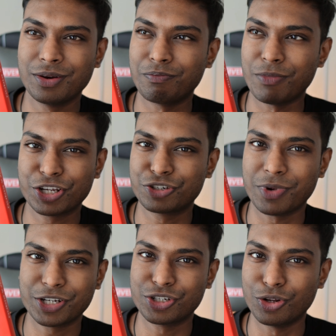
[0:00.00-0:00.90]
much
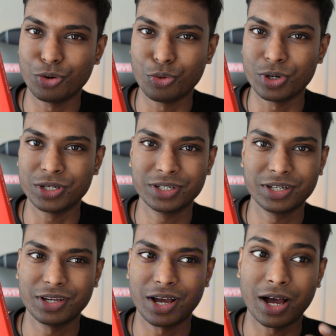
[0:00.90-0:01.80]
lower
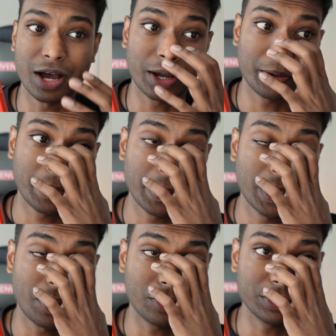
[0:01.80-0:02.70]

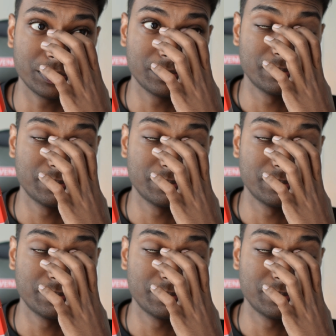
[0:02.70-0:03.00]
on